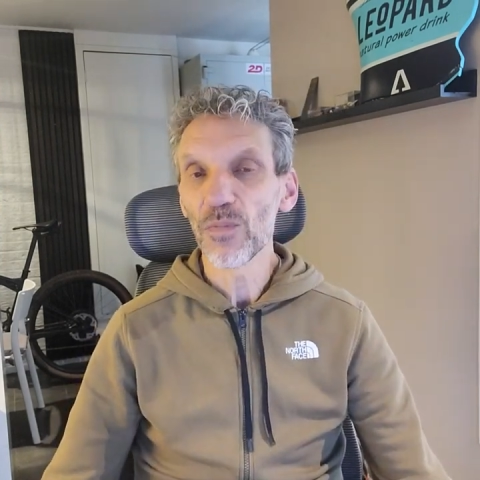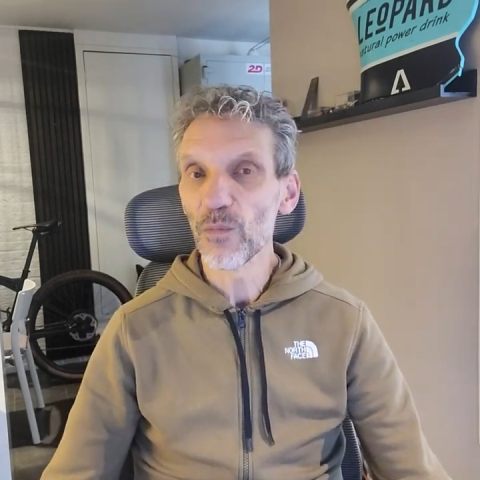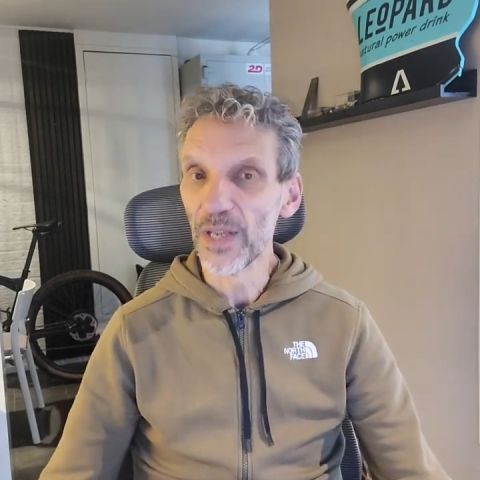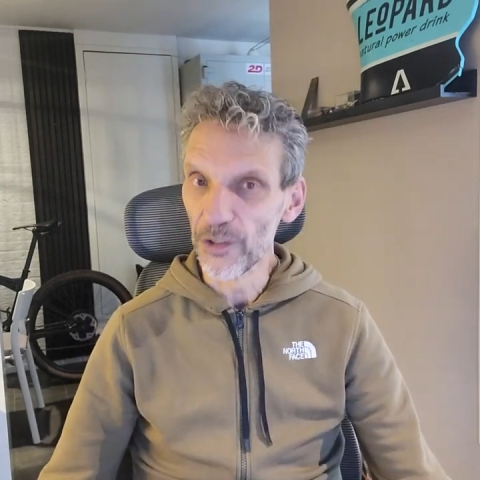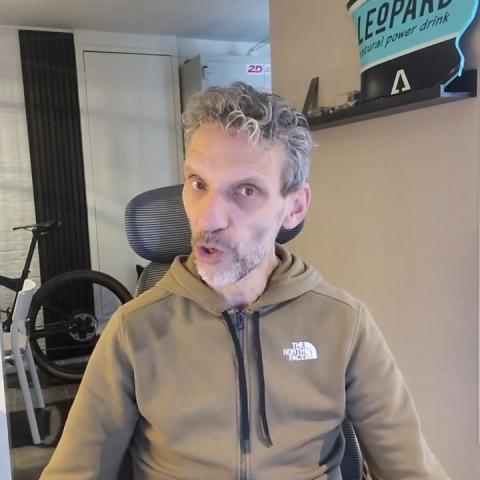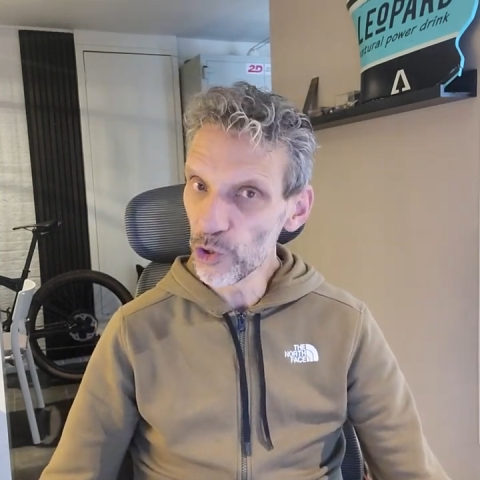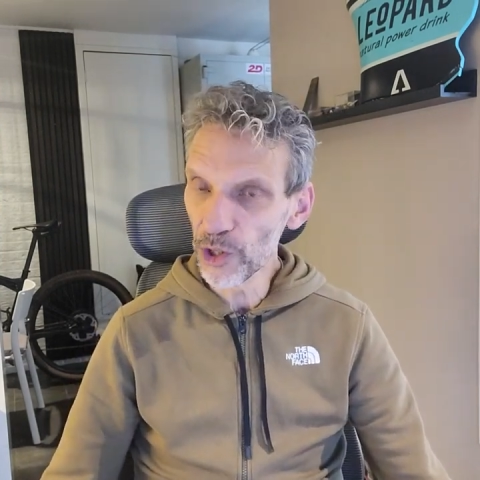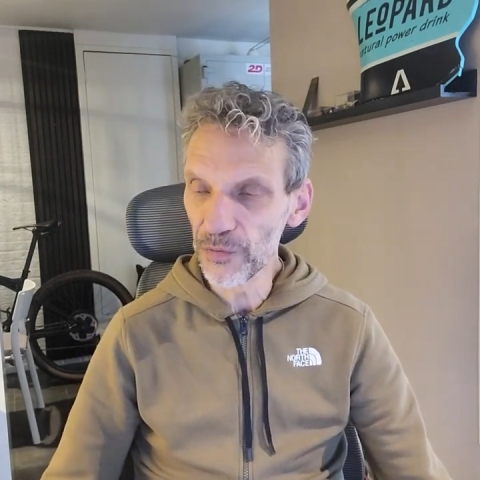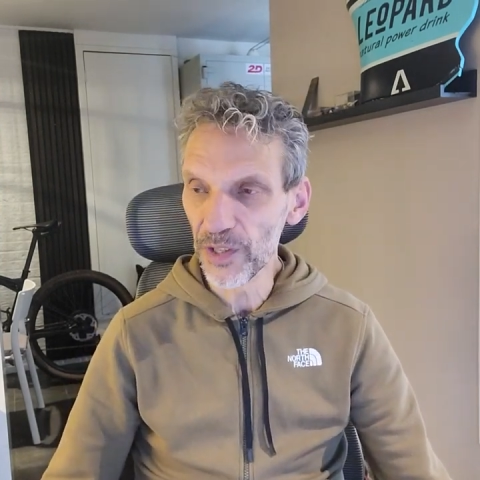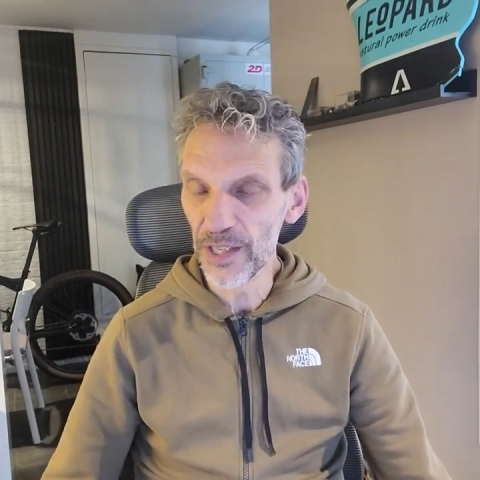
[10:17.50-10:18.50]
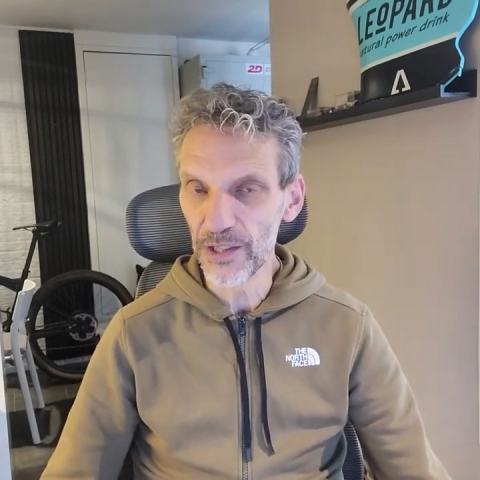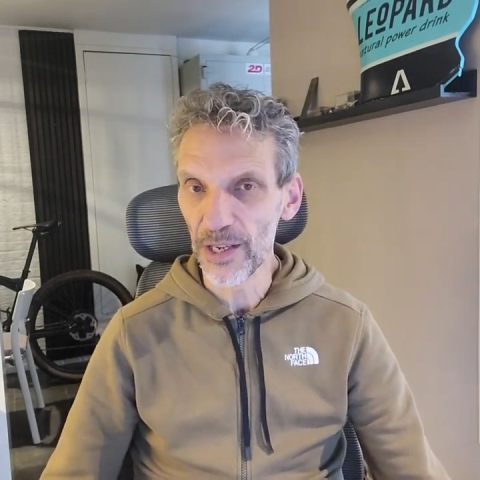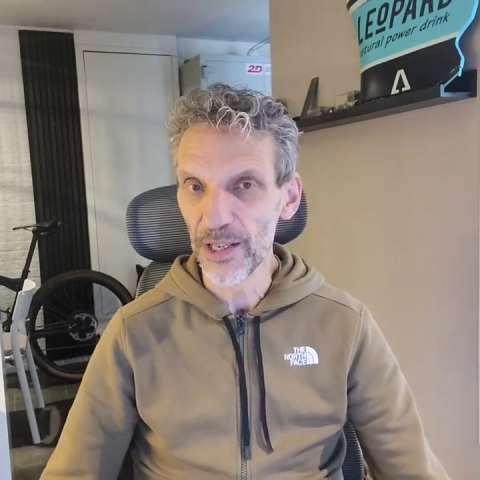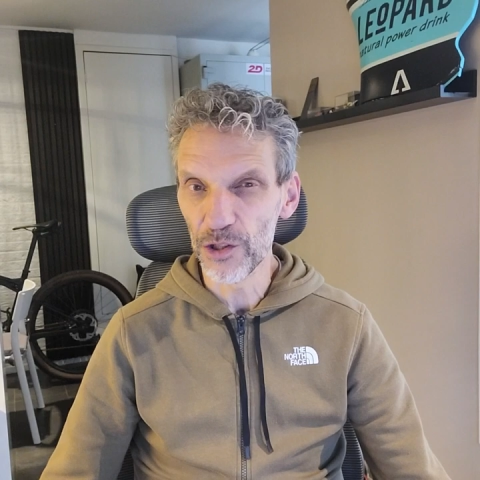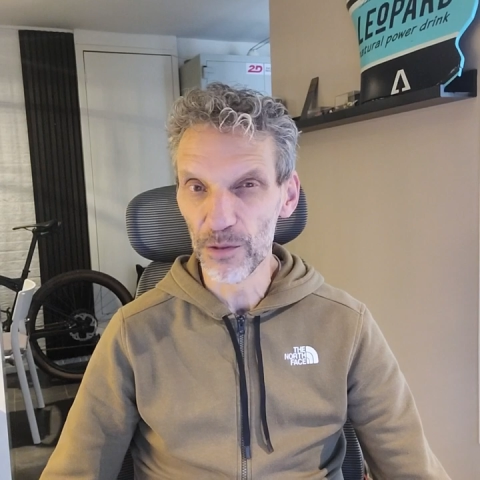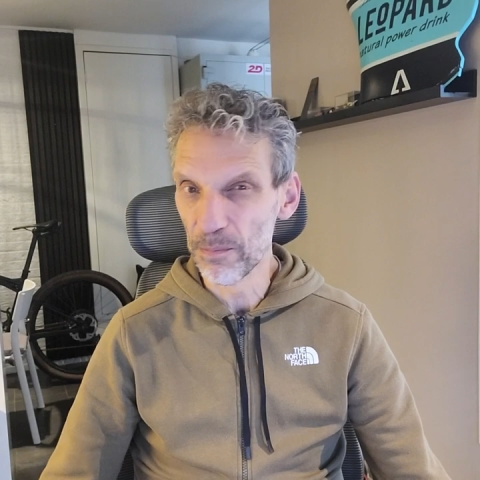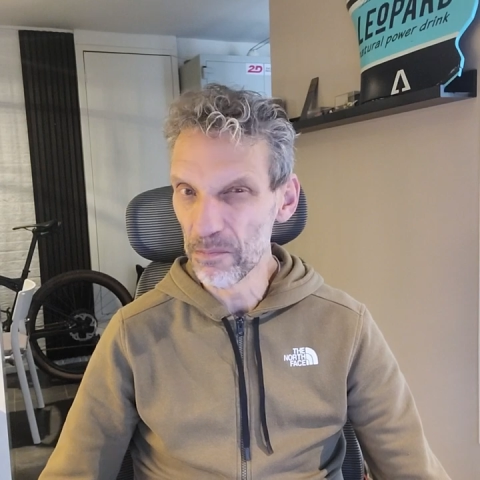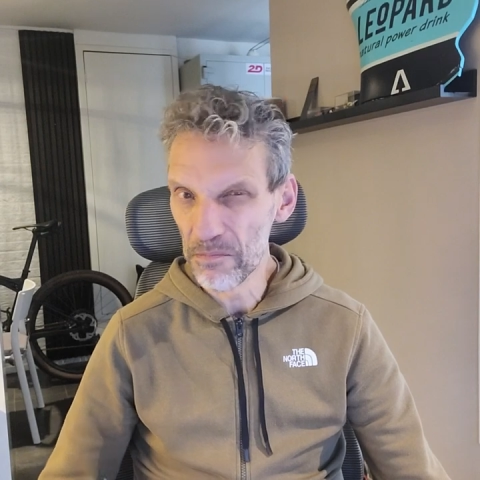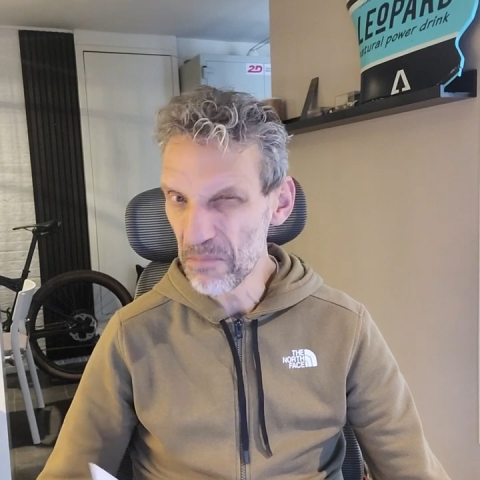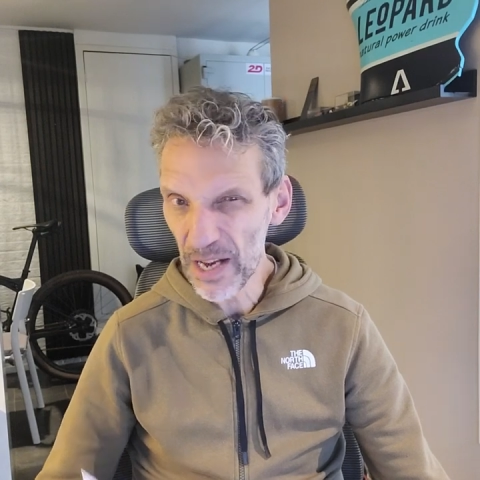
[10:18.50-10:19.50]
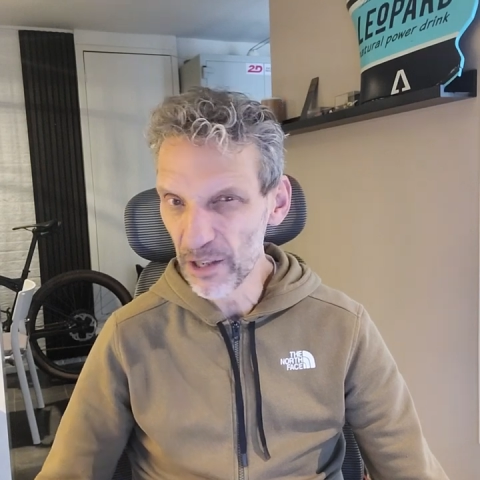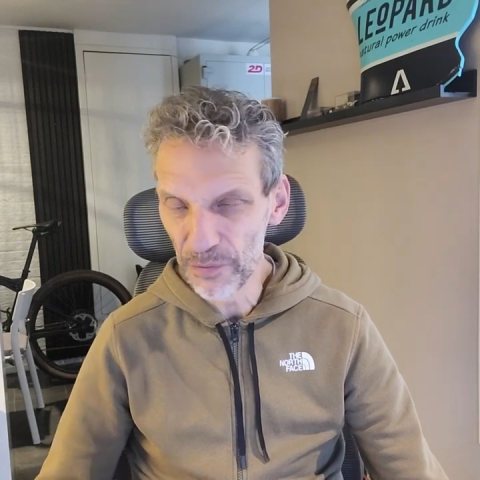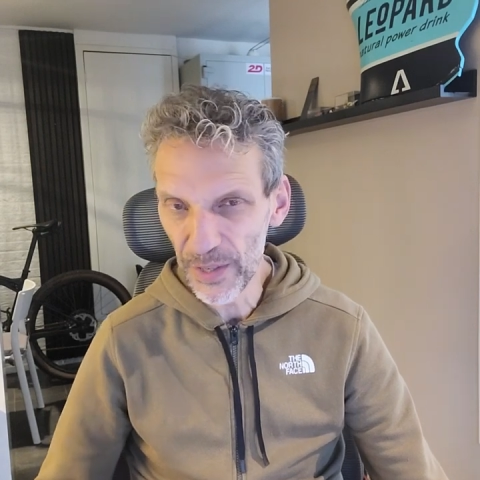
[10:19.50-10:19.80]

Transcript: Well, no soft rear tires. So I don't